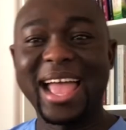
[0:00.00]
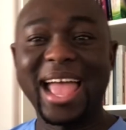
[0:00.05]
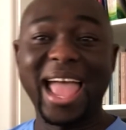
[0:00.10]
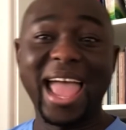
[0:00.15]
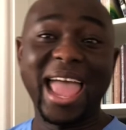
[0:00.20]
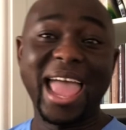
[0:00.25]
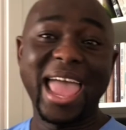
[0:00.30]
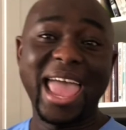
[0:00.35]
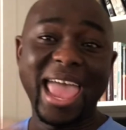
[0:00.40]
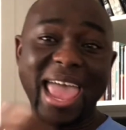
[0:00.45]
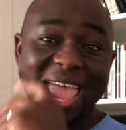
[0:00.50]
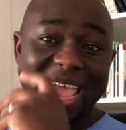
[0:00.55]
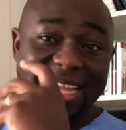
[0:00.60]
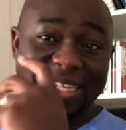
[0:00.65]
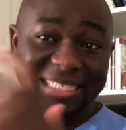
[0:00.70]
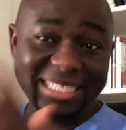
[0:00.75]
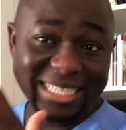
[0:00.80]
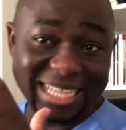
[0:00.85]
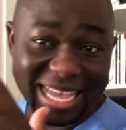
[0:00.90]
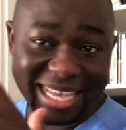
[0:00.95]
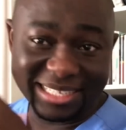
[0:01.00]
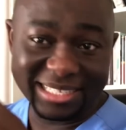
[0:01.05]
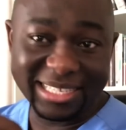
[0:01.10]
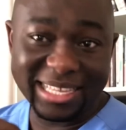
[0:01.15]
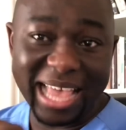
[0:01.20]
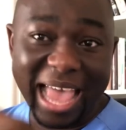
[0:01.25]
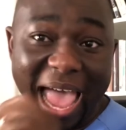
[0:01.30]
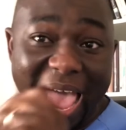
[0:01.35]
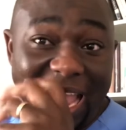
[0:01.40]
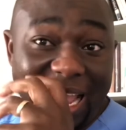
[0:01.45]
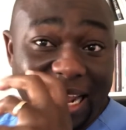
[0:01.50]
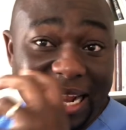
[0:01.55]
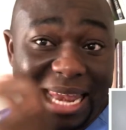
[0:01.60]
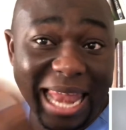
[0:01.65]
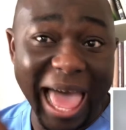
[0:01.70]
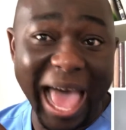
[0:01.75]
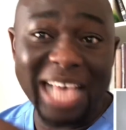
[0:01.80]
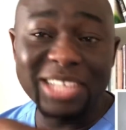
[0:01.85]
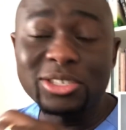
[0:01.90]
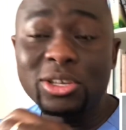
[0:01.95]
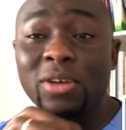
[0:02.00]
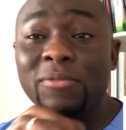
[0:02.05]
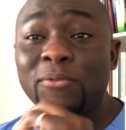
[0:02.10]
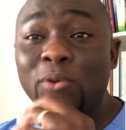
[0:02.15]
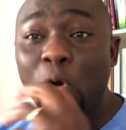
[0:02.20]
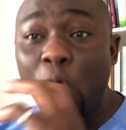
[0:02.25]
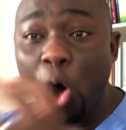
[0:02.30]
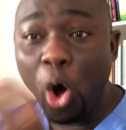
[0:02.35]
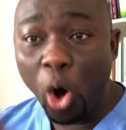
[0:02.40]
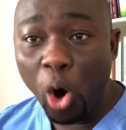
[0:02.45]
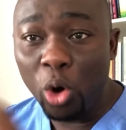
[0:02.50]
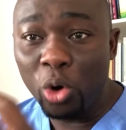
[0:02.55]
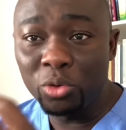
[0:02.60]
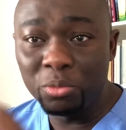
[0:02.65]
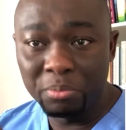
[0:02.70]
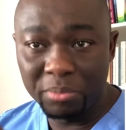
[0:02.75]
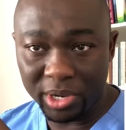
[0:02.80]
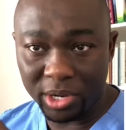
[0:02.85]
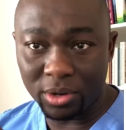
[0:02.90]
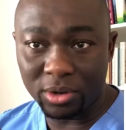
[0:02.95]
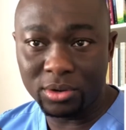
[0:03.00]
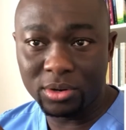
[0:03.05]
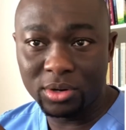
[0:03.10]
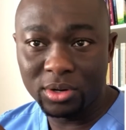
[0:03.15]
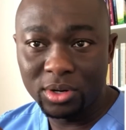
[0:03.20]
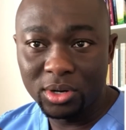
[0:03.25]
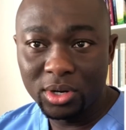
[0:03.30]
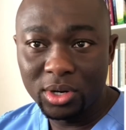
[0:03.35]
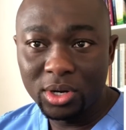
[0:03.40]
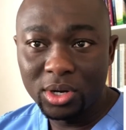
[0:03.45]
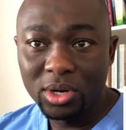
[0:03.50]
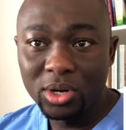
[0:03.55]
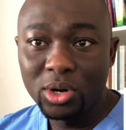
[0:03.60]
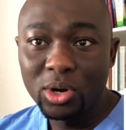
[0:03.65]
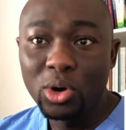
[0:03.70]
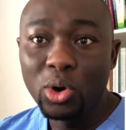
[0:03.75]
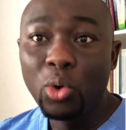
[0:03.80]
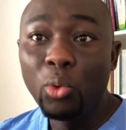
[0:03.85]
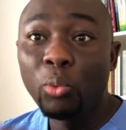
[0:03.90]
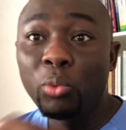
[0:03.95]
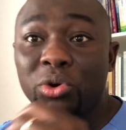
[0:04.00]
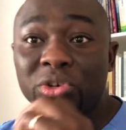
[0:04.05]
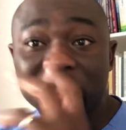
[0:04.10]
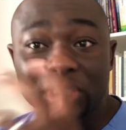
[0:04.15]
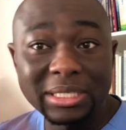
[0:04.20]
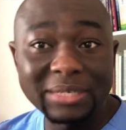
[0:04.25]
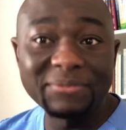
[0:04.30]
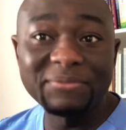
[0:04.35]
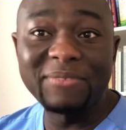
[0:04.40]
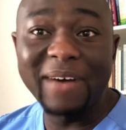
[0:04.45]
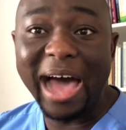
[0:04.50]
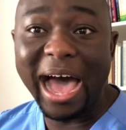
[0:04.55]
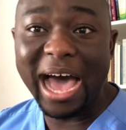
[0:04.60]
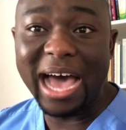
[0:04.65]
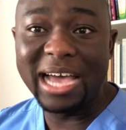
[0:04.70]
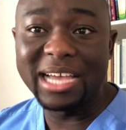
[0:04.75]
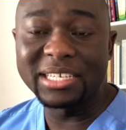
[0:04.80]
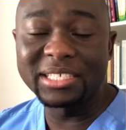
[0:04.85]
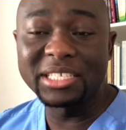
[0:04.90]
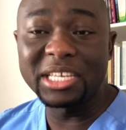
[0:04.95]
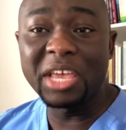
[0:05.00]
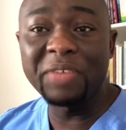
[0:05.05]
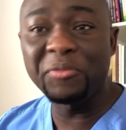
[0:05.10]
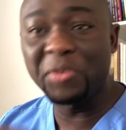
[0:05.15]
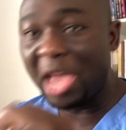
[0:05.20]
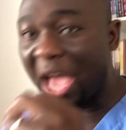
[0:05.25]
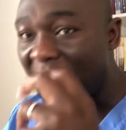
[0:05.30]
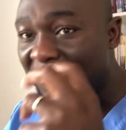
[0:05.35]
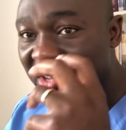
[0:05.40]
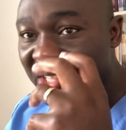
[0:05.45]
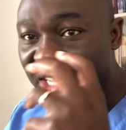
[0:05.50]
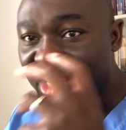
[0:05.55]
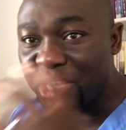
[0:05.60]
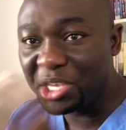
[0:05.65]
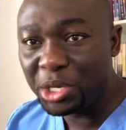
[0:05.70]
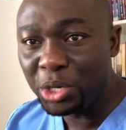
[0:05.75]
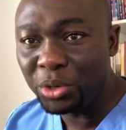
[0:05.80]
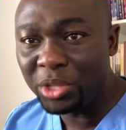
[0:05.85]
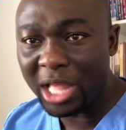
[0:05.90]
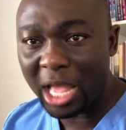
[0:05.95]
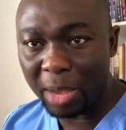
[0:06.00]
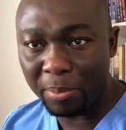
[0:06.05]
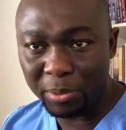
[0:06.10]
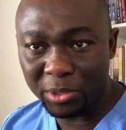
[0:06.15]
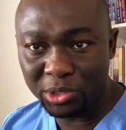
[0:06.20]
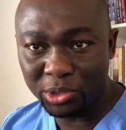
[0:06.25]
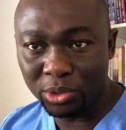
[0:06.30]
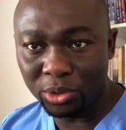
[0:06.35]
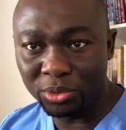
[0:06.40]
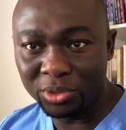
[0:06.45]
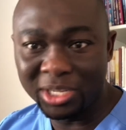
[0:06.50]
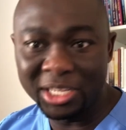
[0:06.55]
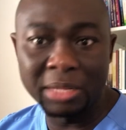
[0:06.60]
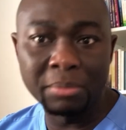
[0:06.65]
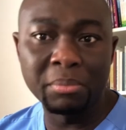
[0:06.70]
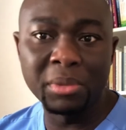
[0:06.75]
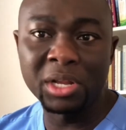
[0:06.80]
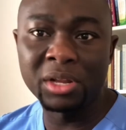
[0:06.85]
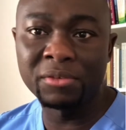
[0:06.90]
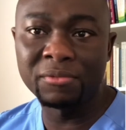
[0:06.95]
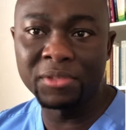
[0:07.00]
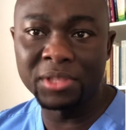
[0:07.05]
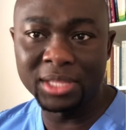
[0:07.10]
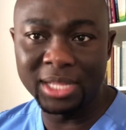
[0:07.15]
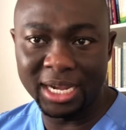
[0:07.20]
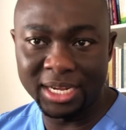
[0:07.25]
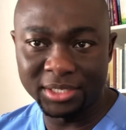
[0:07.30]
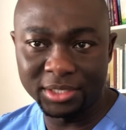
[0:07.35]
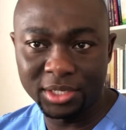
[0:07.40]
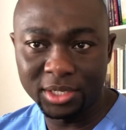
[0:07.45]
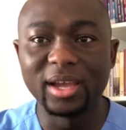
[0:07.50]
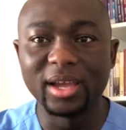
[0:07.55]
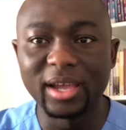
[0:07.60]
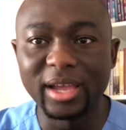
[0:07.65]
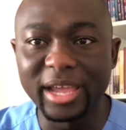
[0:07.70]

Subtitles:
And yes, a glass of cold milk will suffice if you have an acute episode in the middle of the night.